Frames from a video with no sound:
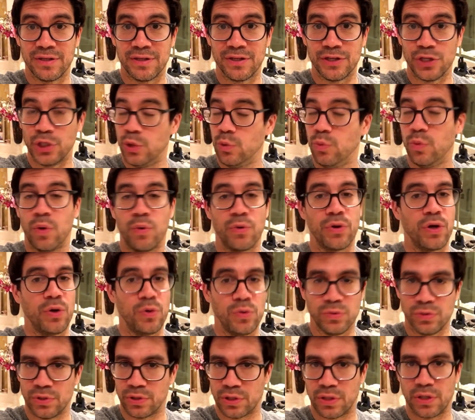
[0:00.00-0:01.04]
You won't
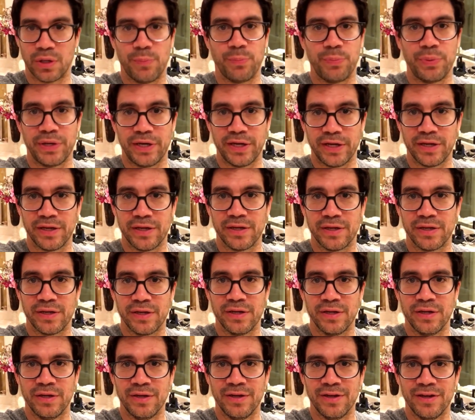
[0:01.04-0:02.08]
own the company.
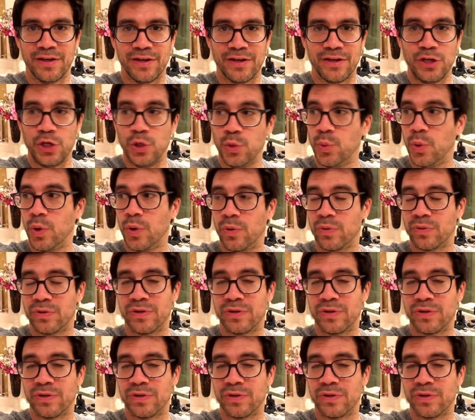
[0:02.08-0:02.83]
You won't